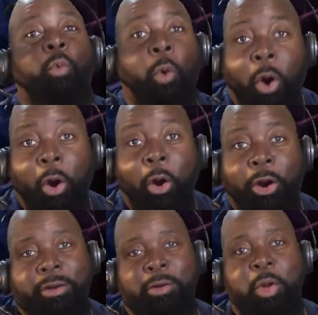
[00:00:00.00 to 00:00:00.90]

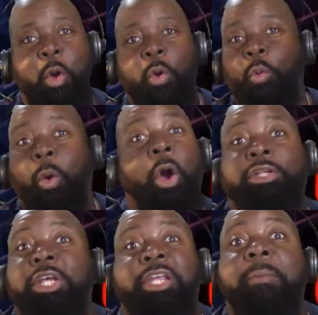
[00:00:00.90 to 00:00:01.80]
word.
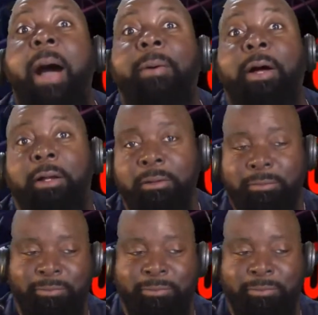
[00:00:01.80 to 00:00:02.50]
Word to your mama.